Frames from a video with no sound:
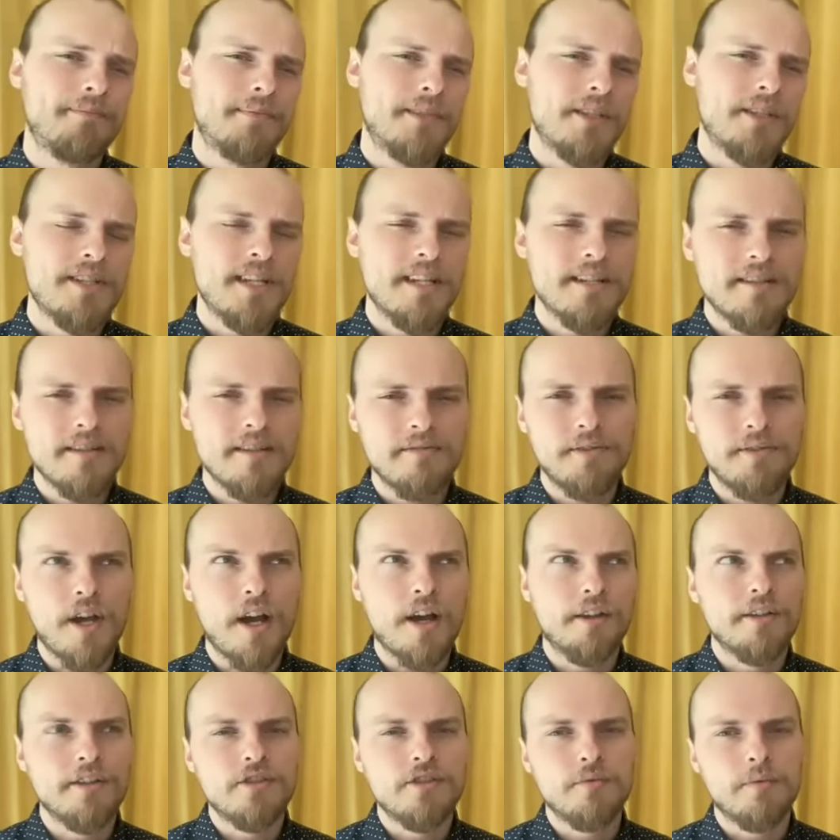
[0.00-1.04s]
Their sense of
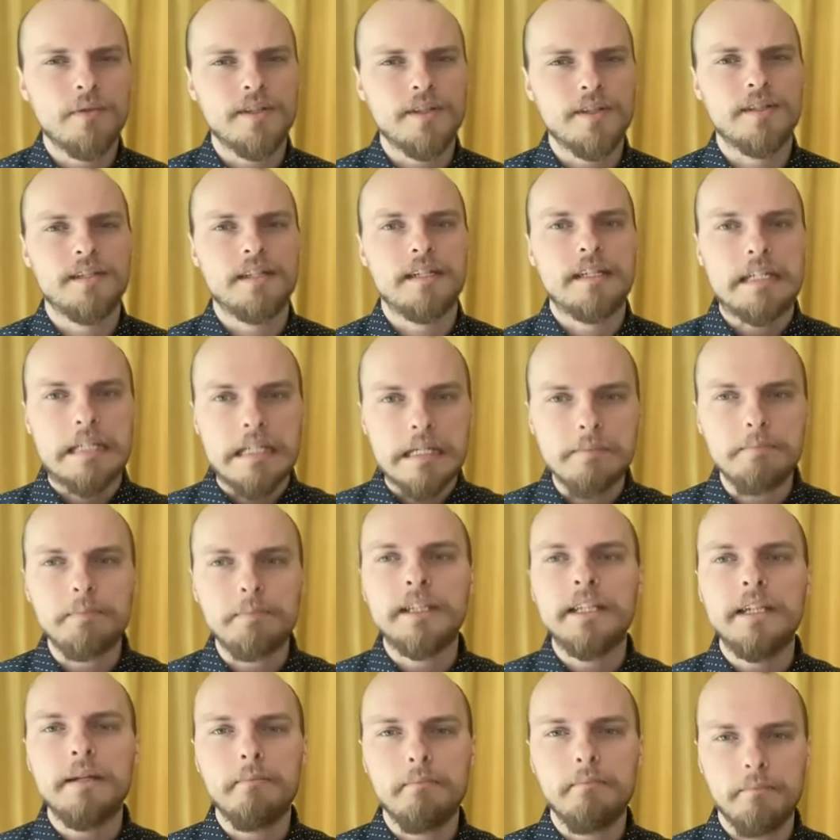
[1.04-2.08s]
knowledge was
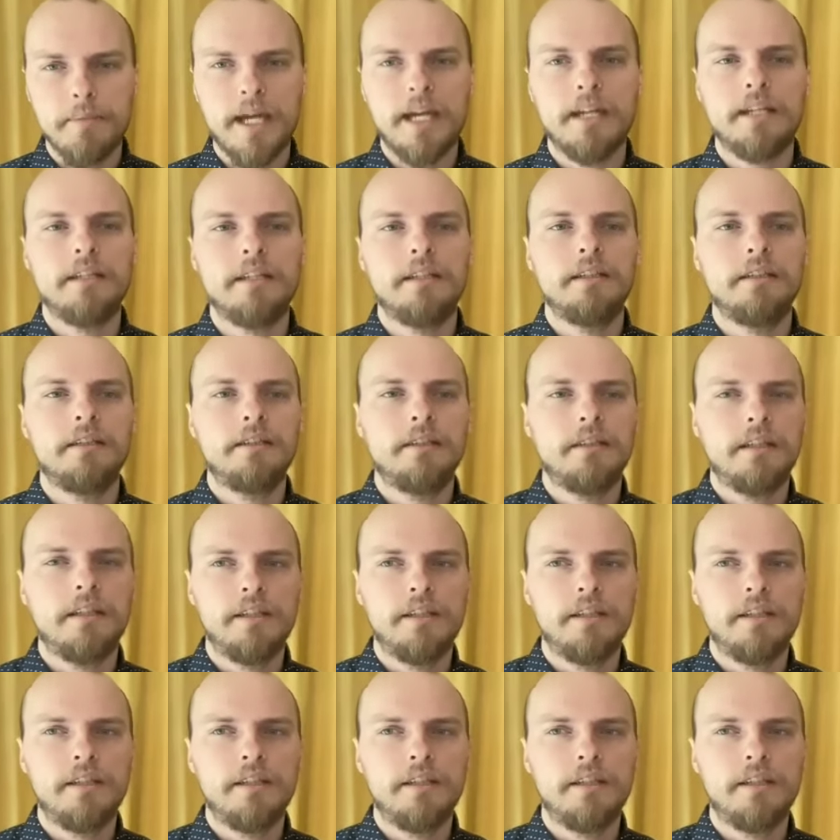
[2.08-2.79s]
deeply embedded